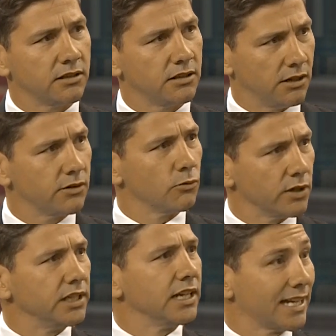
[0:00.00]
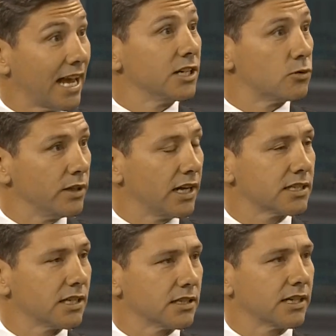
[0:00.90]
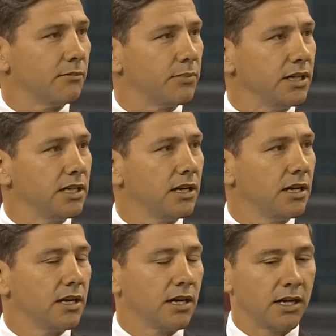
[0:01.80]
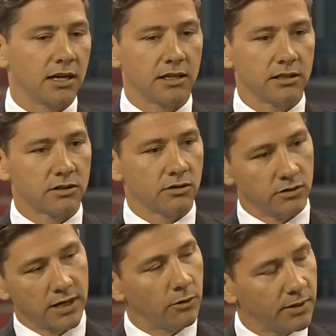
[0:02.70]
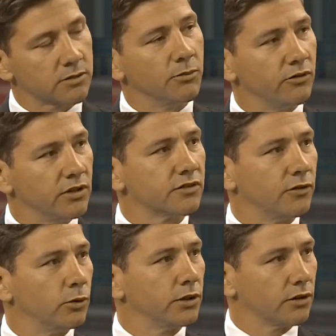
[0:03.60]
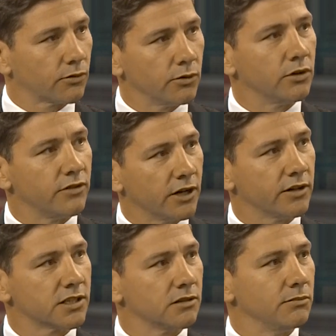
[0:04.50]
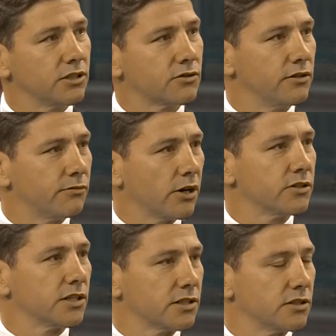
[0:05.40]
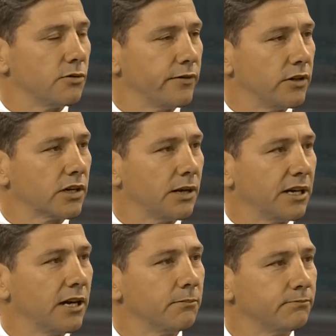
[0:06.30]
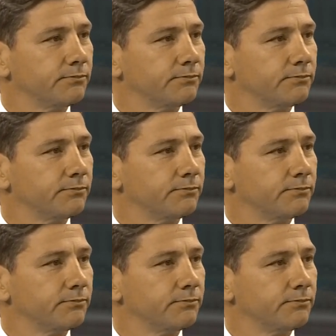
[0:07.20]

you know, really engaged with us as a company to help us move this forward and through the various administrative processes that we've got coming up.